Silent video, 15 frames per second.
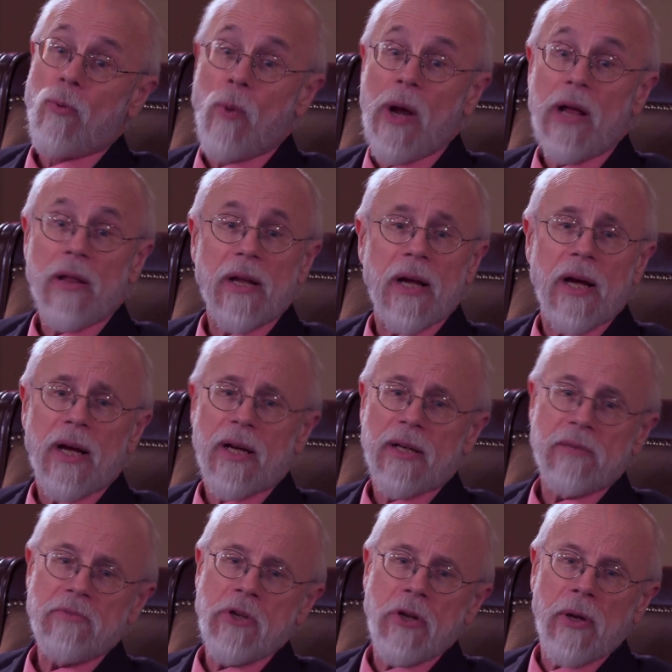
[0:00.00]
Well,
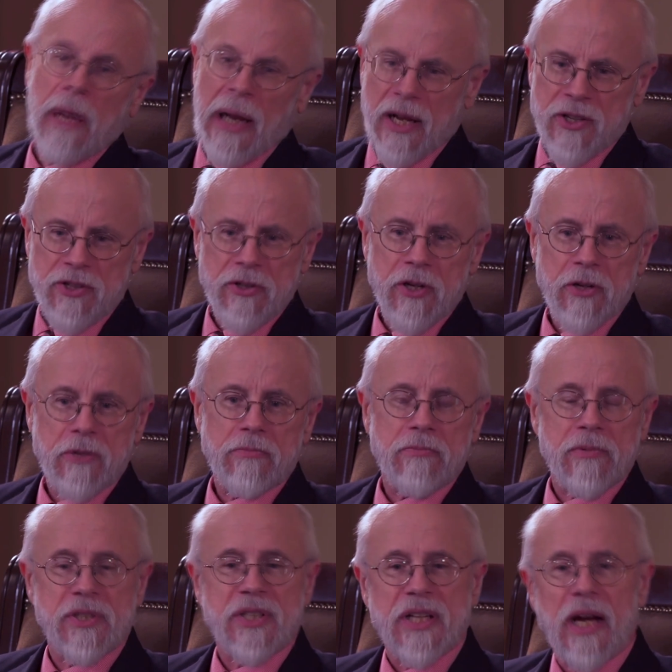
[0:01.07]
as you
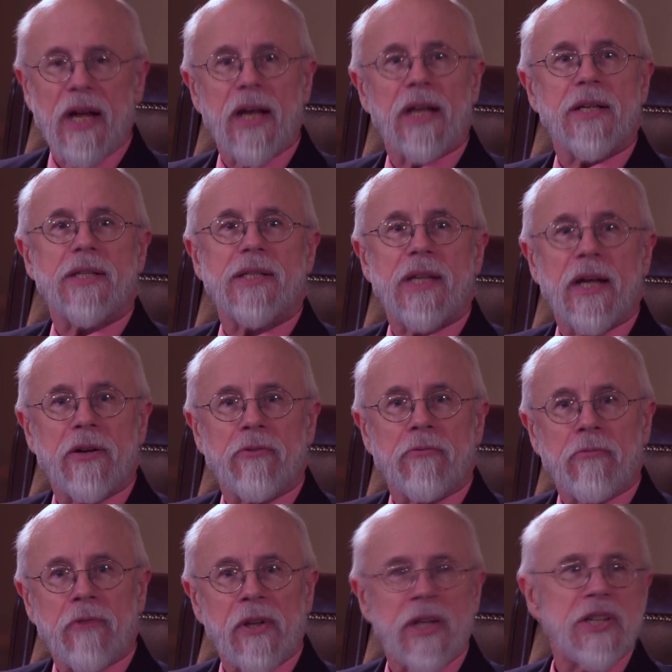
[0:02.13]
know, science
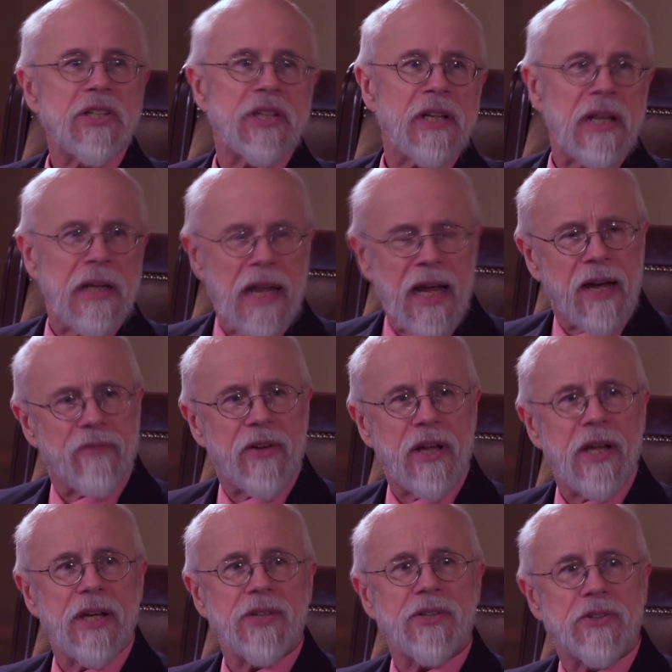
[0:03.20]
and religion have a
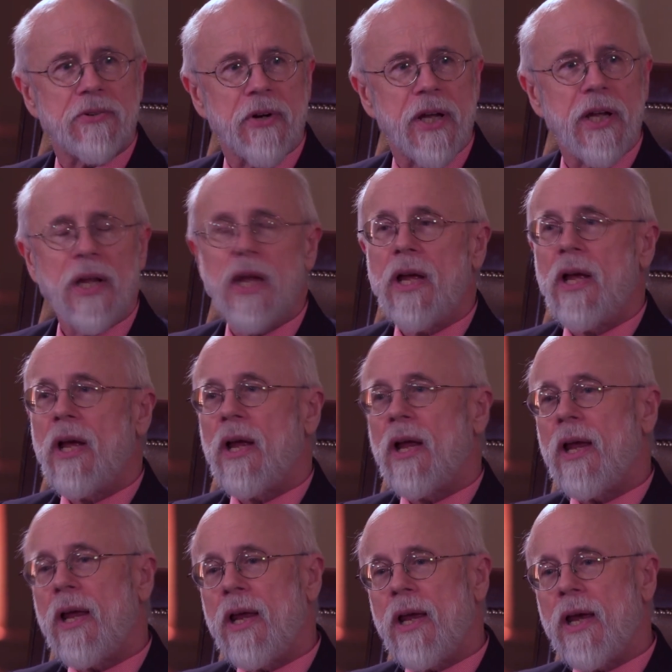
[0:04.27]
history.
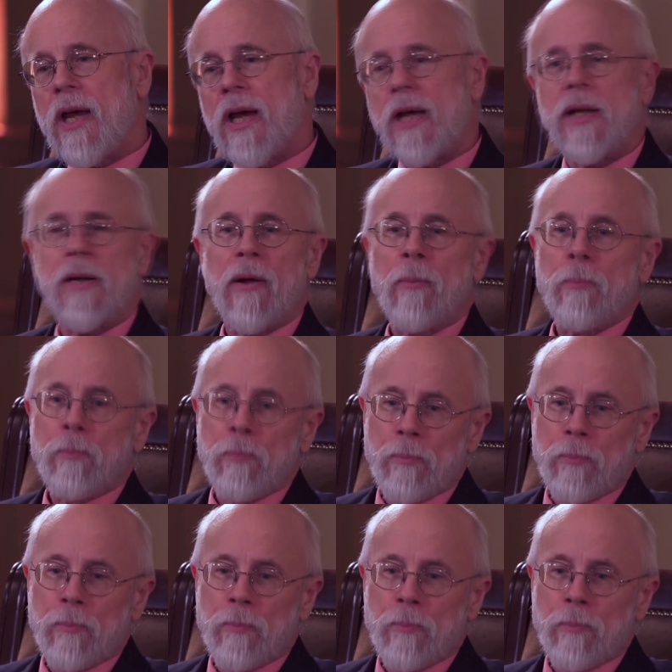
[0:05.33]
And